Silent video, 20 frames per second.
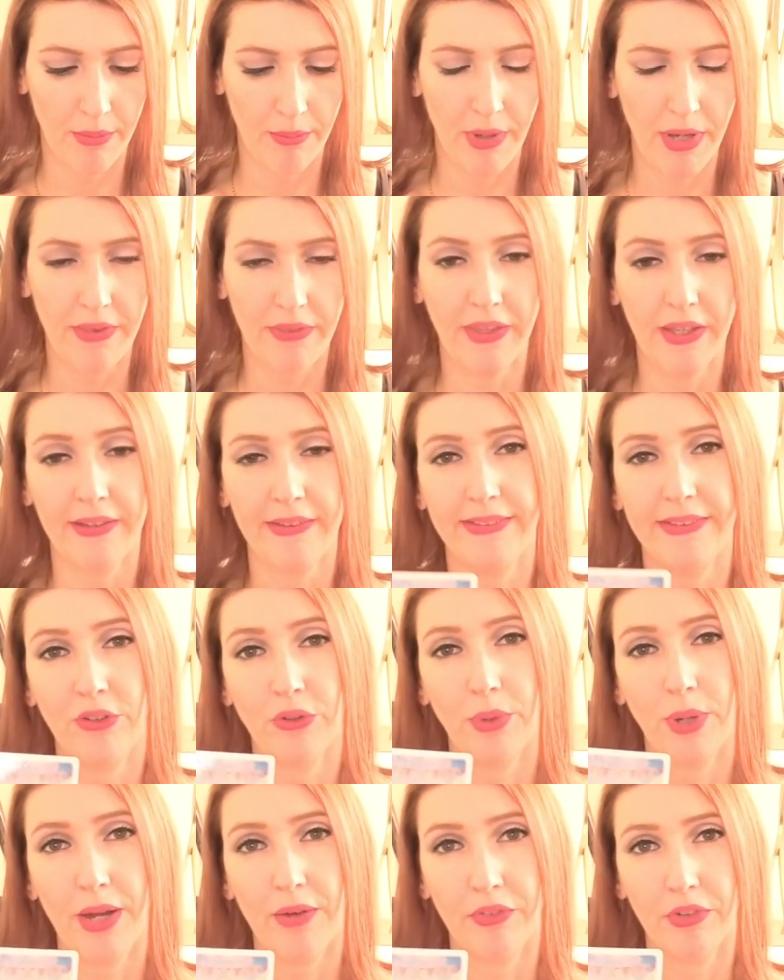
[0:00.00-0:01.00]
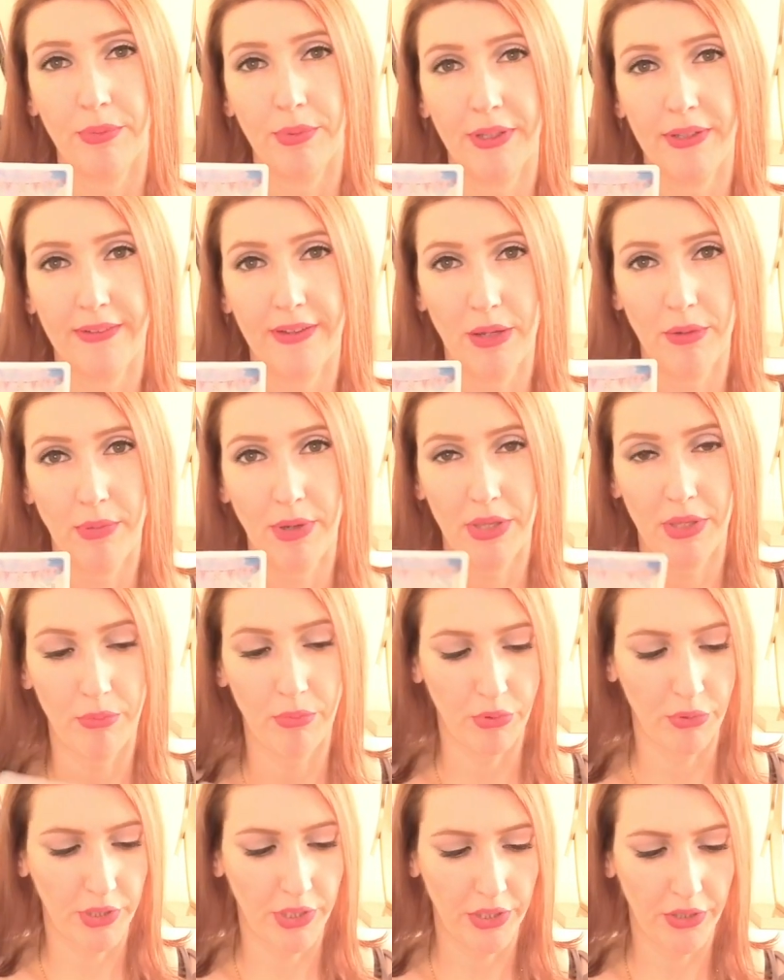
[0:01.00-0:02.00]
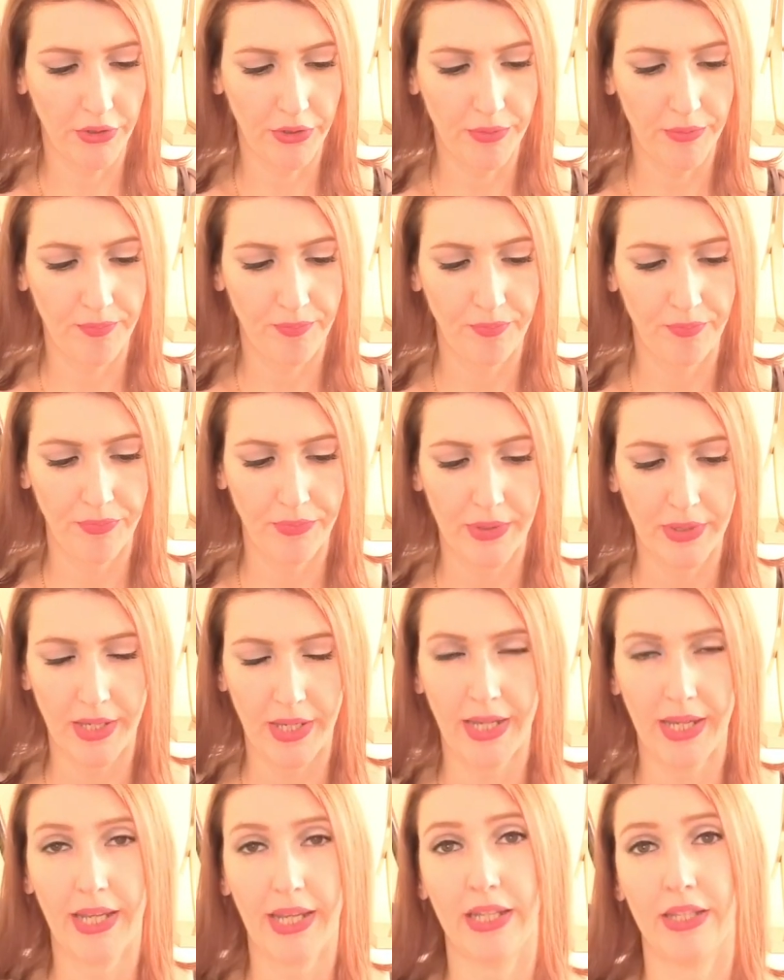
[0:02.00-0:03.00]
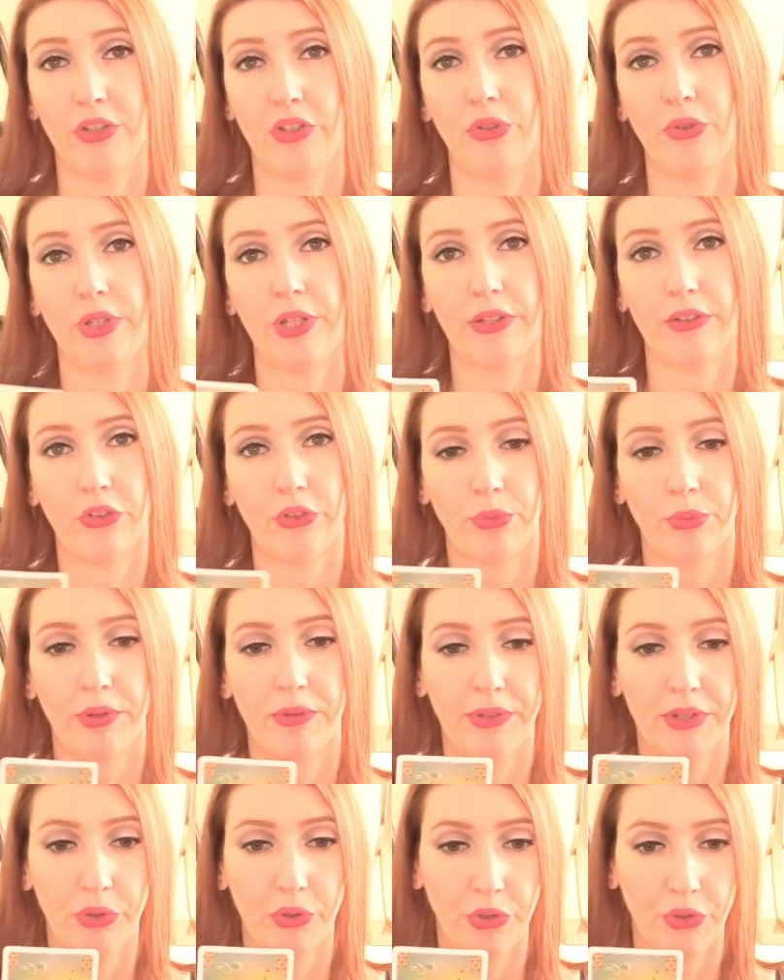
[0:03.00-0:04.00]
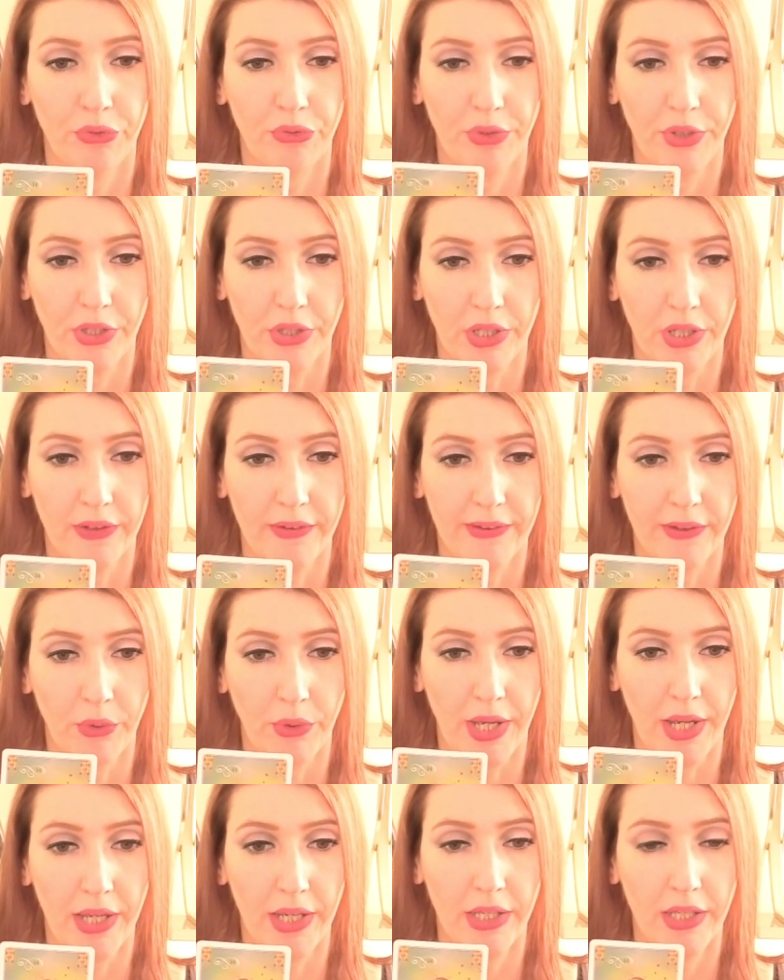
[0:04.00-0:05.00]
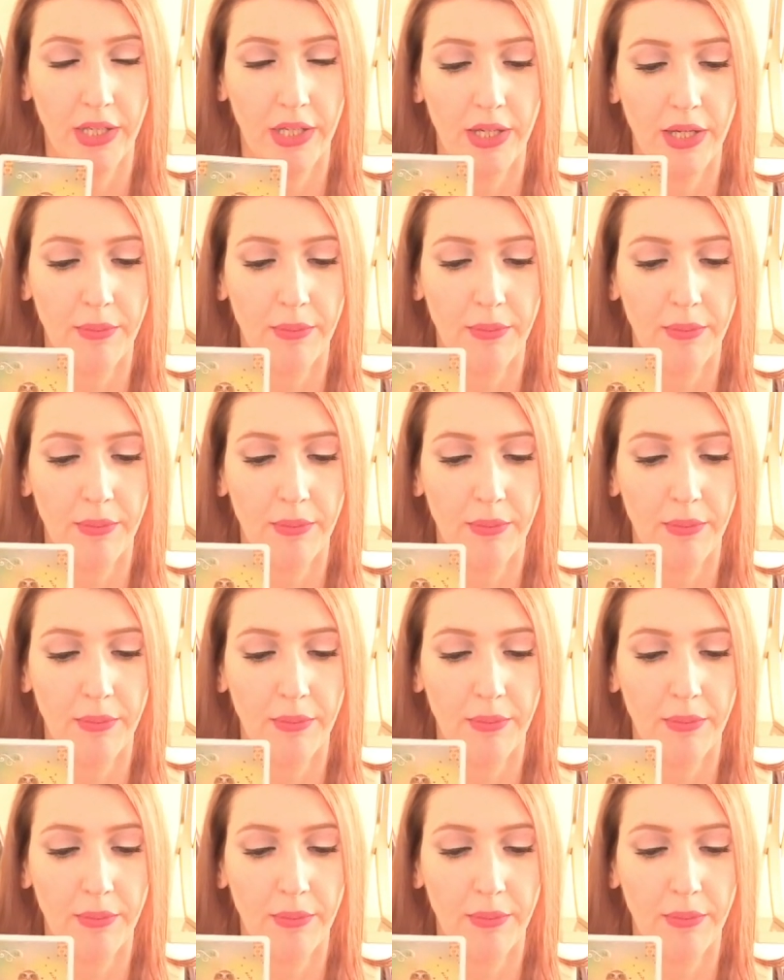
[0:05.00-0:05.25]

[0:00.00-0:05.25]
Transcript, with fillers: But things do have to be done by the book here, and you need to reveal your feelings, okay?